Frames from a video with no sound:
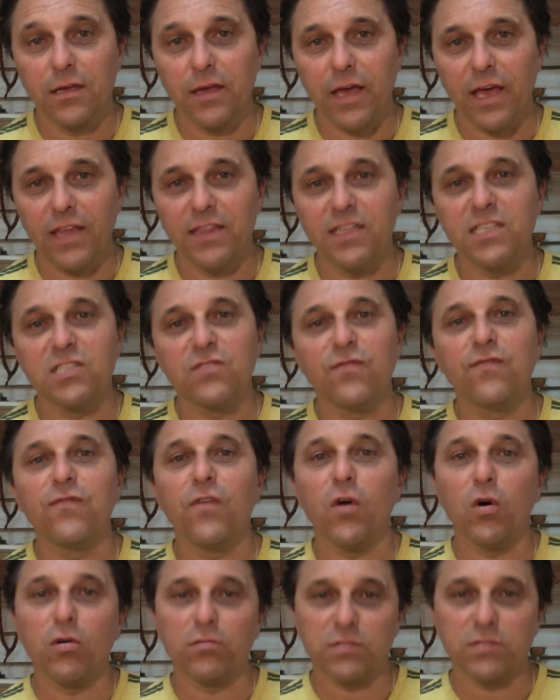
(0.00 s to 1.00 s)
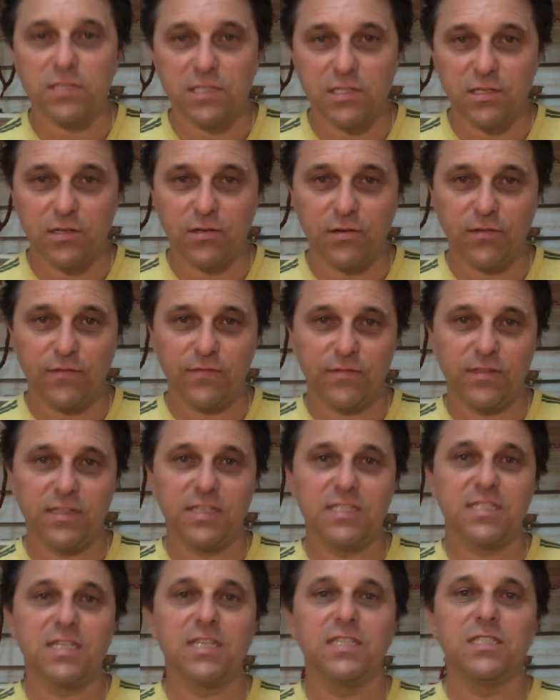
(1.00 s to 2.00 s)
And this false self and
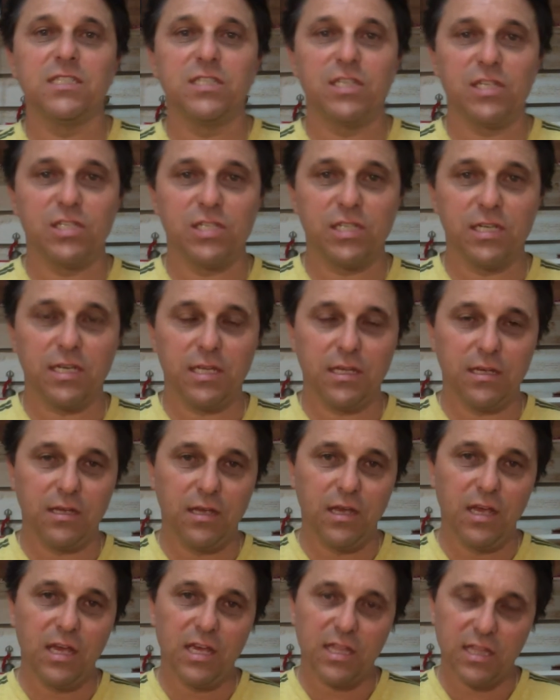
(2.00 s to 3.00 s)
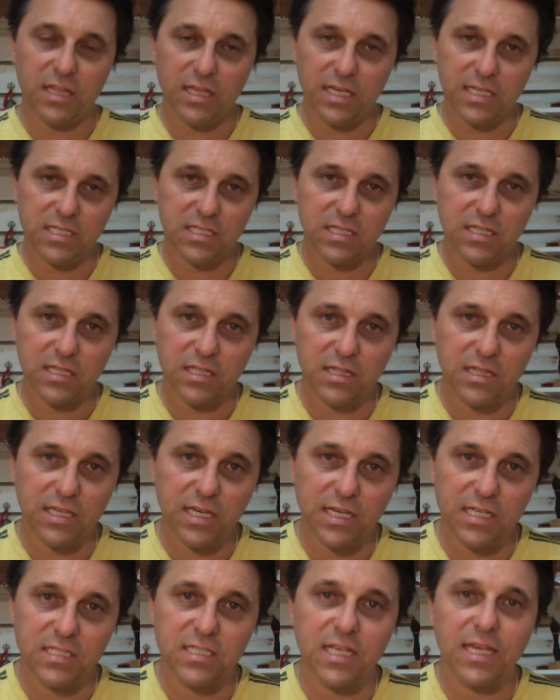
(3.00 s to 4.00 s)
this conditioning, these are the
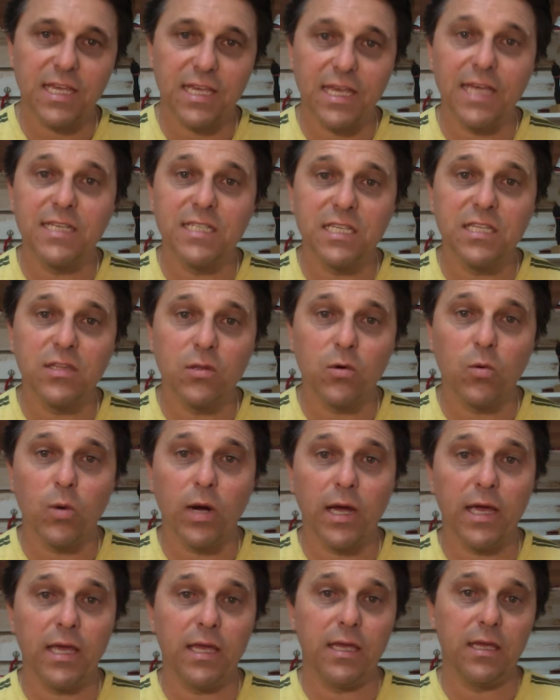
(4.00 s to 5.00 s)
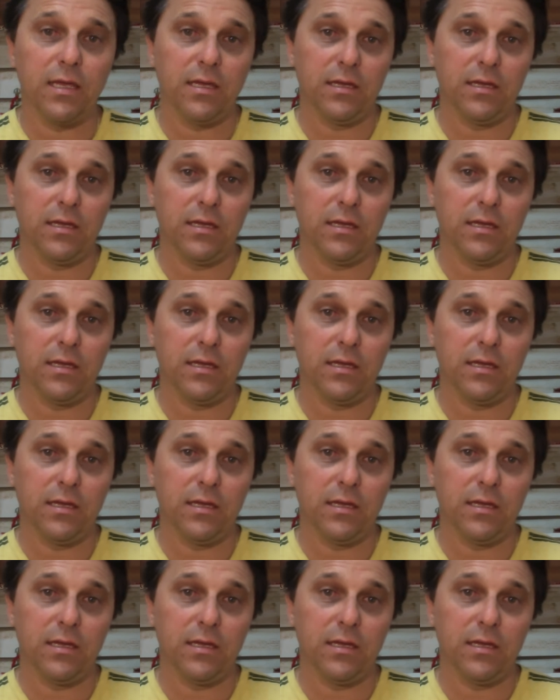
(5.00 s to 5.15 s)
things that get in the way.